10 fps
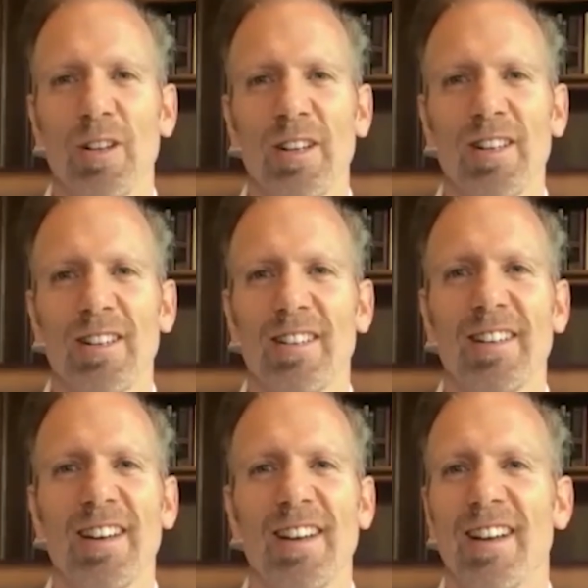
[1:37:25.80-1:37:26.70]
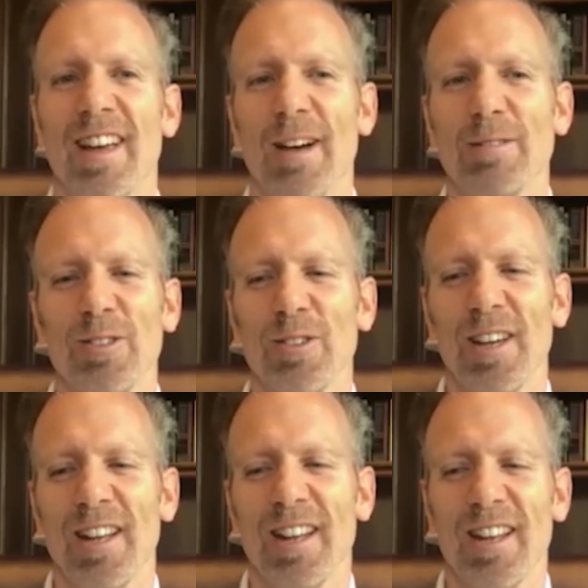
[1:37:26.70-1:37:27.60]
So, right. Yeah.
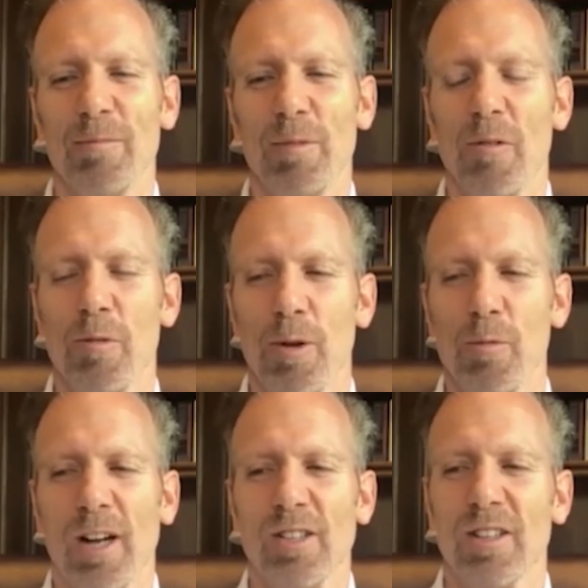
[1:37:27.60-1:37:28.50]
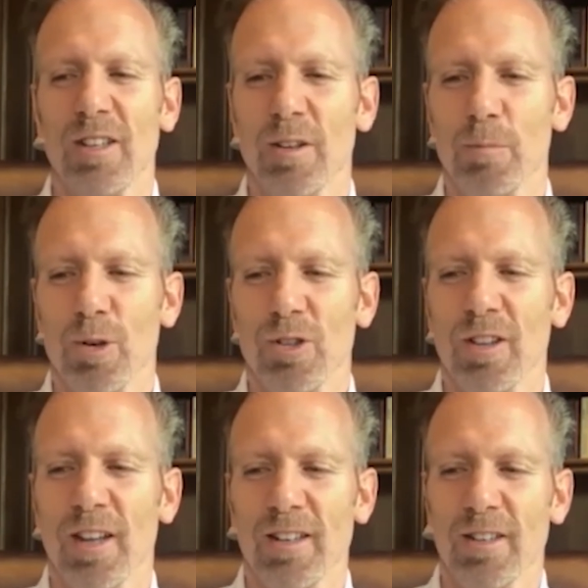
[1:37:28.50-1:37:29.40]
Absolutely. And everybody wants the, the
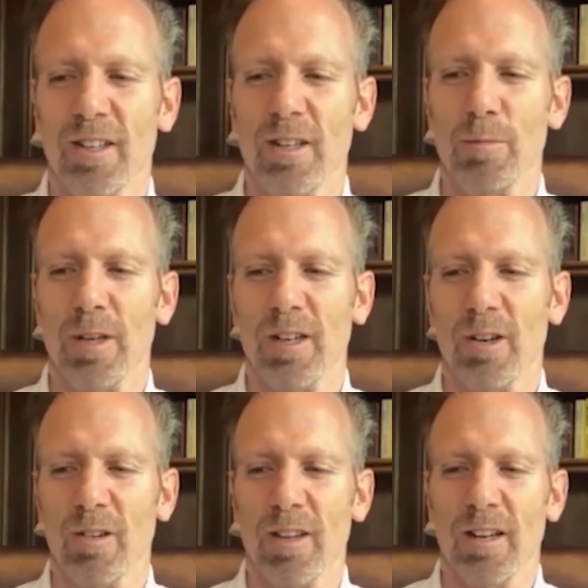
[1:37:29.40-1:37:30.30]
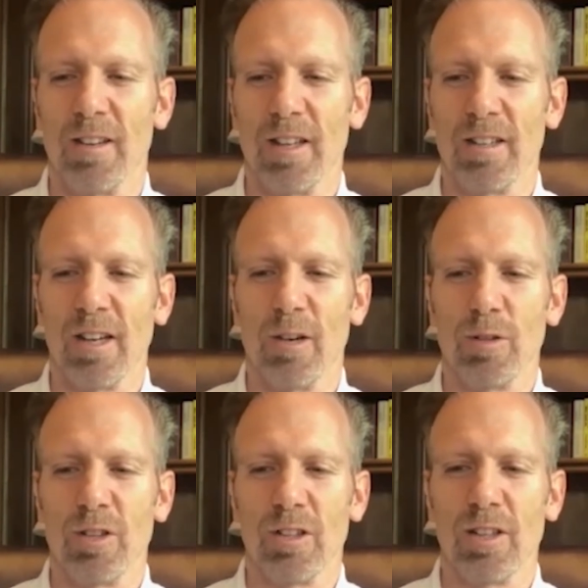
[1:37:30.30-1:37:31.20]
person that did the big, you know, that, that uh,
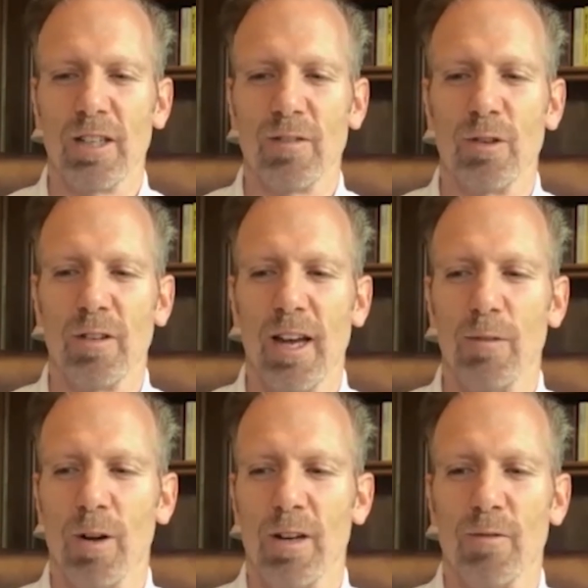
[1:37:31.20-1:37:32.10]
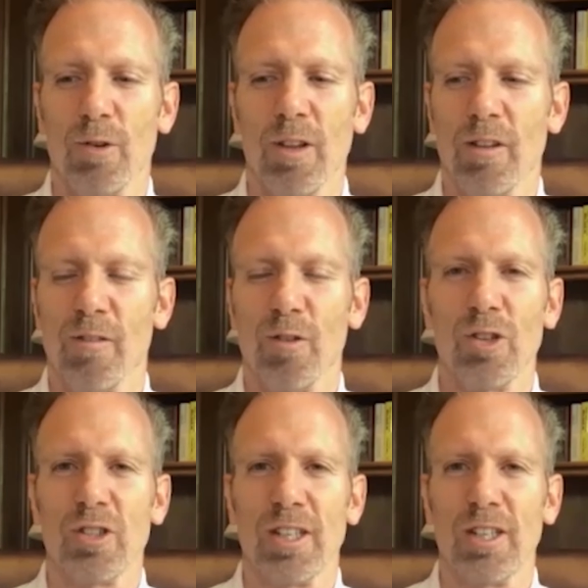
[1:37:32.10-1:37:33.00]
was successful in that one for their
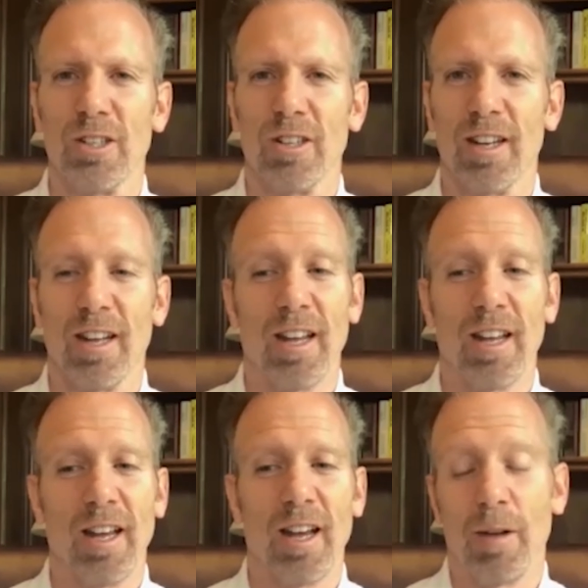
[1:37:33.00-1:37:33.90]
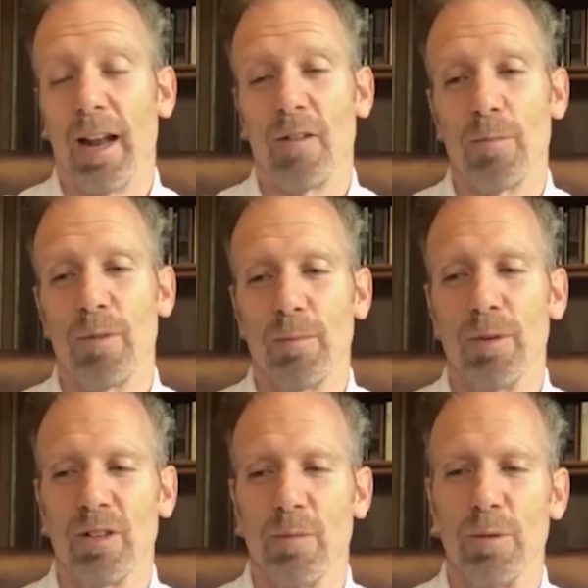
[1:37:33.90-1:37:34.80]
first deal. And that, uh, not everybody,
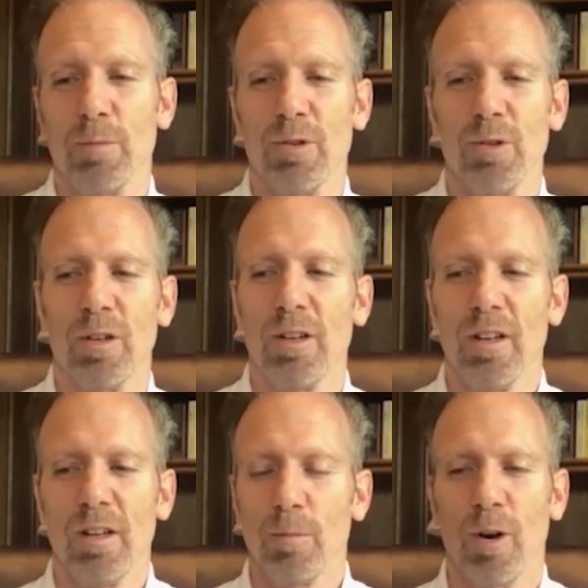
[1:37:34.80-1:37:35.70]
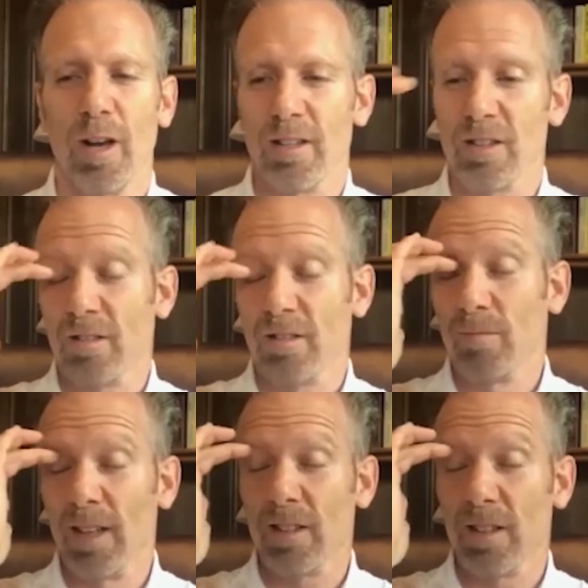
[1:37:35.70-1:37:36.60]
but some people do. it. boy, that's,
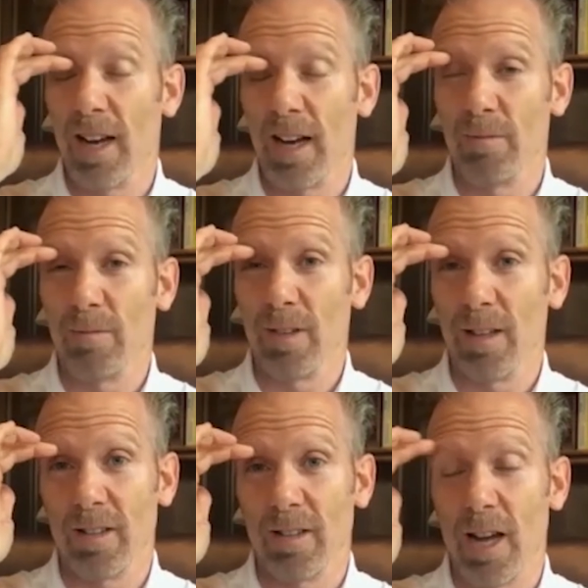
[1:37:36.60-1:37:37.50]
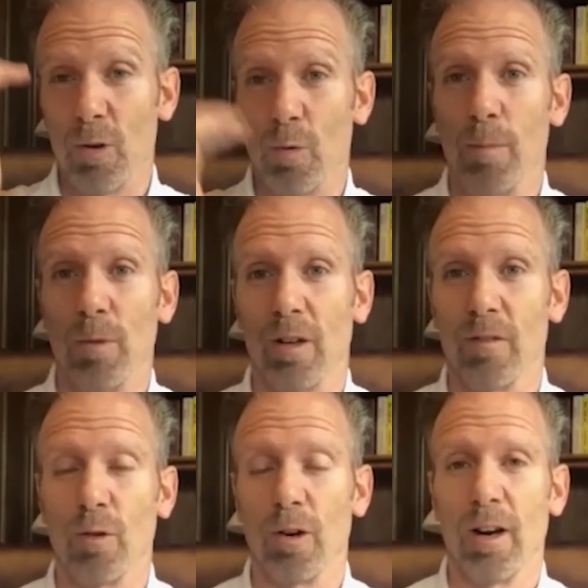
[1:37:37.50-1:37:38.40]
that's not, that's not who I'm looking
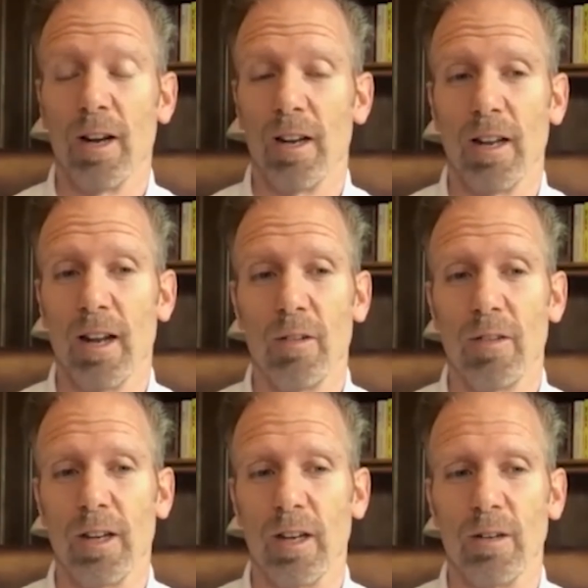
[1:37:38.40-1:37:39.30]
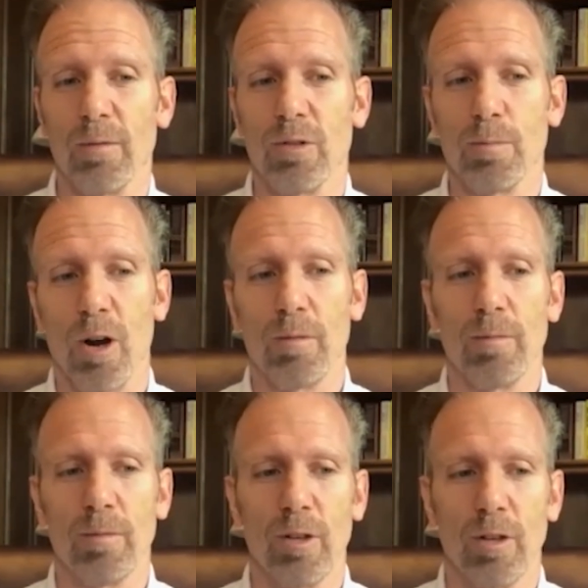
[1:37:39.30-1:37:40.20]
for. Right. And, and I don't think any smart
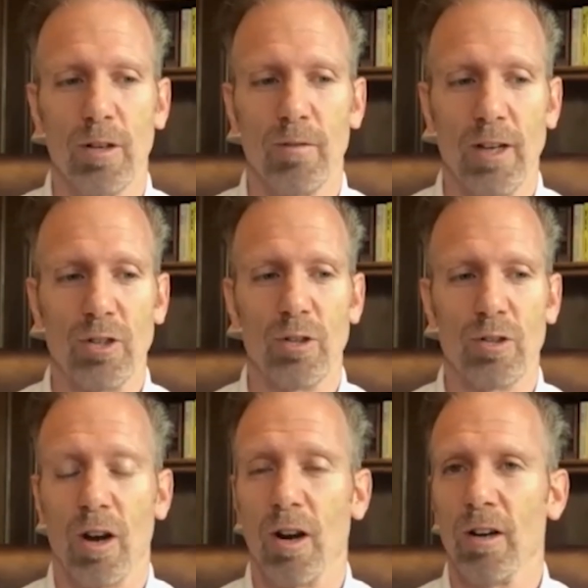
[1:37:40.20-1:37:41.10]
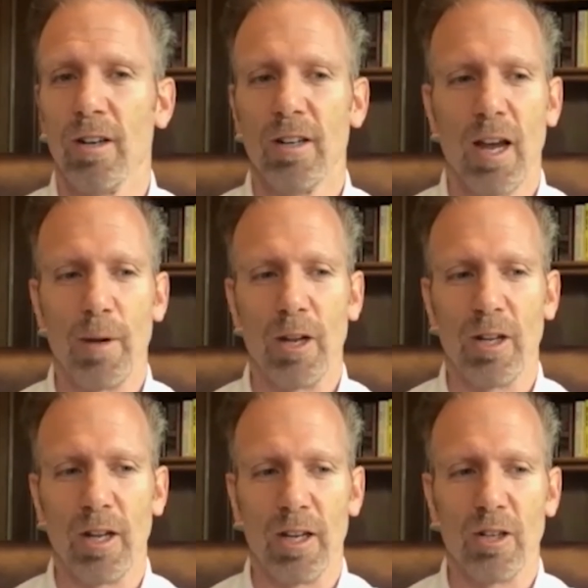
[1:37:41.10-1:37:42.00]
in- investors are. I mean,
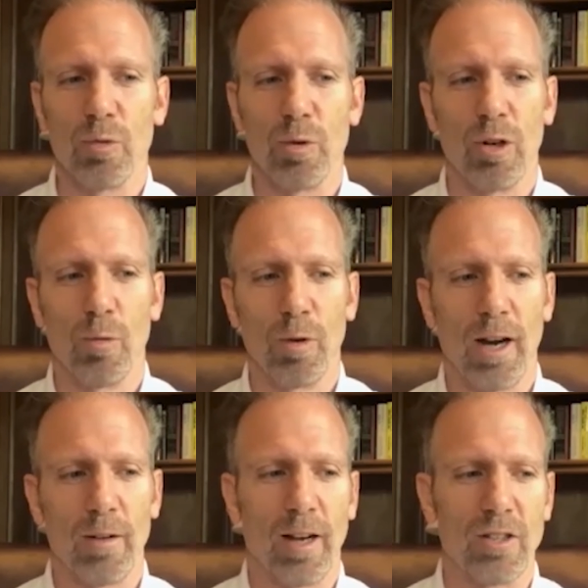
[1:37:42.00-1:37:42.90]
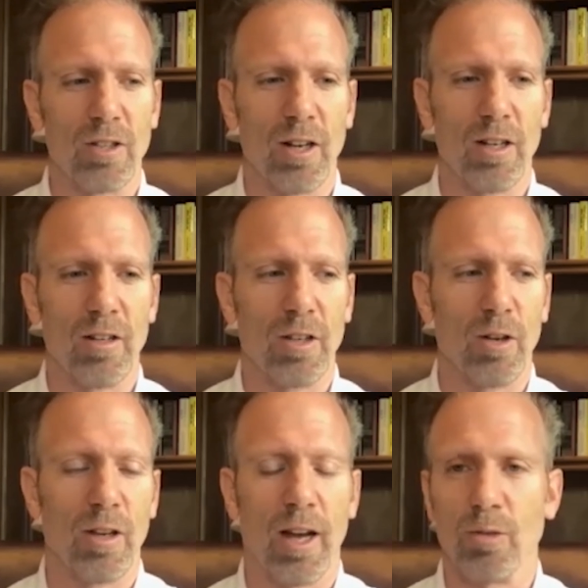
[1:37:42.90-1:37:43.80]
in Israel, where I, I studied, you
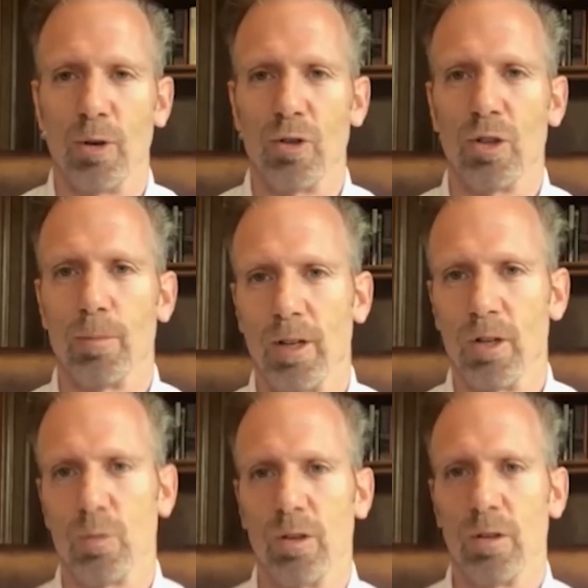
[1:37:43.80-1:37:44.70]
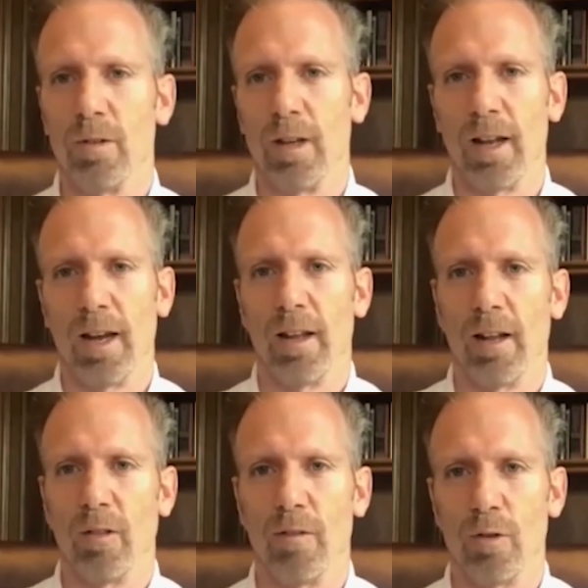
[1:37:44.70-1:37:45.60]
know, the entrepreneurship in Israel, and I,
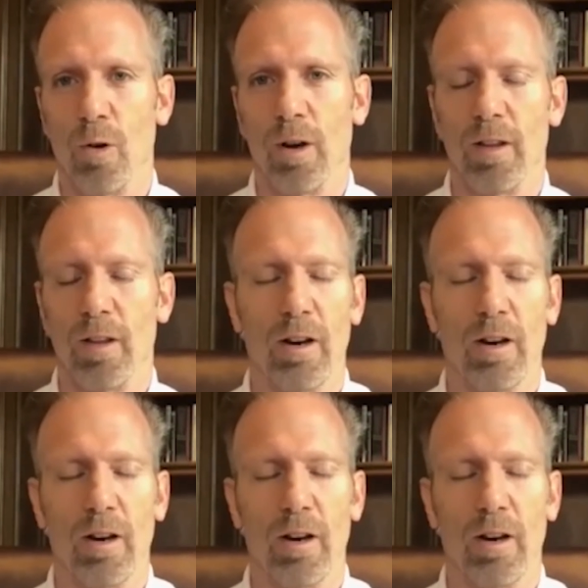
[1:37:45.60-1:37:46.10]
and I love going I there.